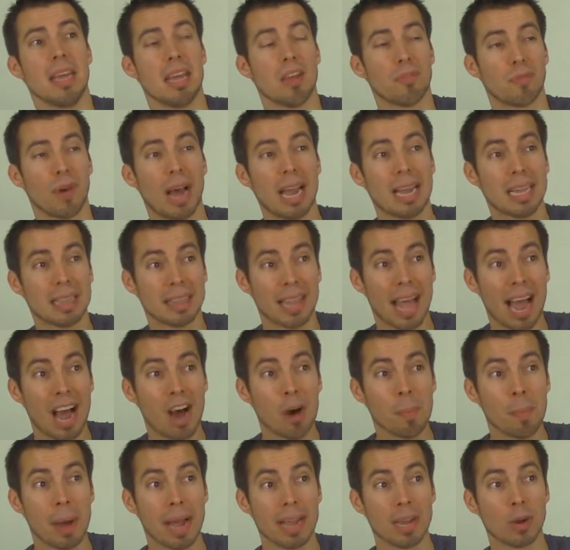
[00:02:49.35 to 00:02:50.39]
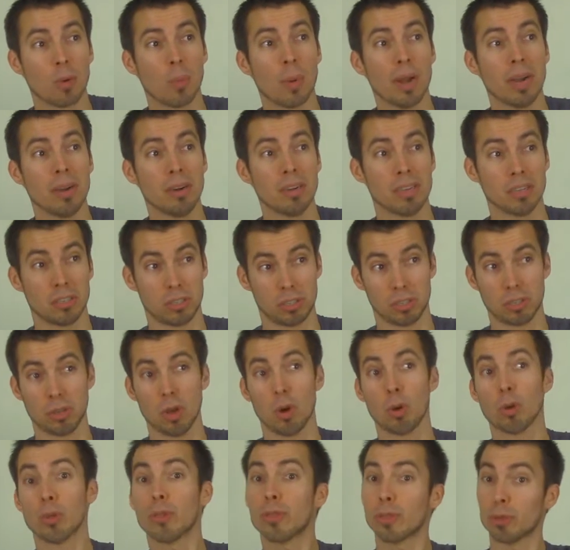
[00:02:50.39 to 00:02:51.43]
if I allow my awareness to
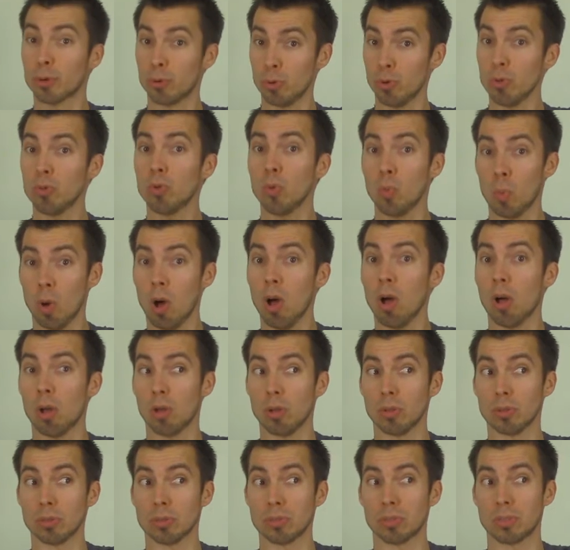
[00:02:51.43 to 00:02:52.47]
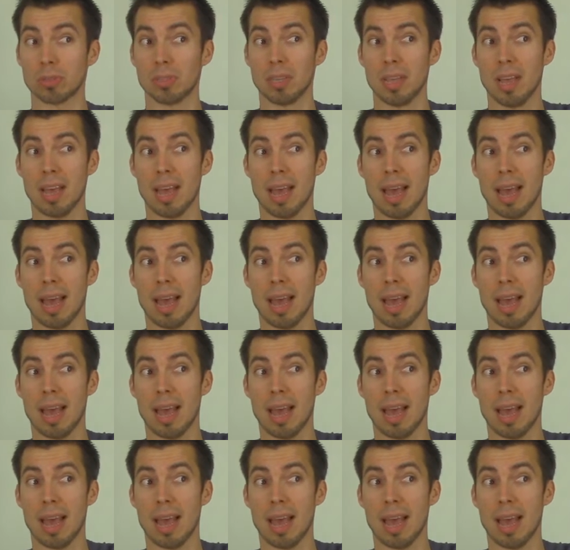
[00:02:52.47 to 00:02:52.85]
go through the walls